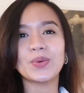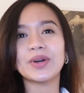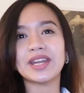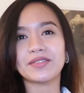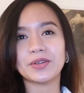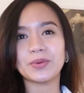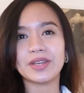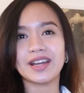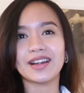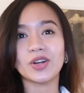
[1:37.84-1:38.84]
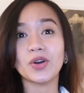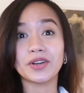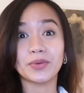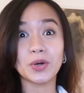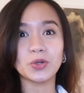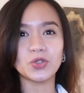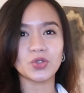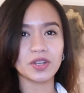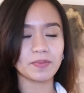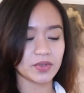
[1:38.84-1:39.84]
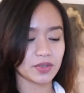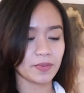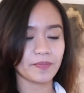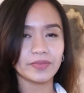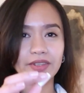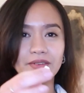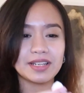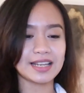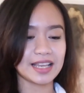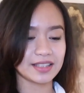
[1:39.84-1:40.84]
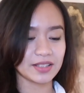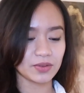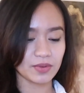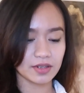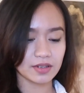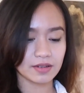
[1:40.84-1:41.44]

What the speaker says: whenever we are on a road trip. So I really like this one.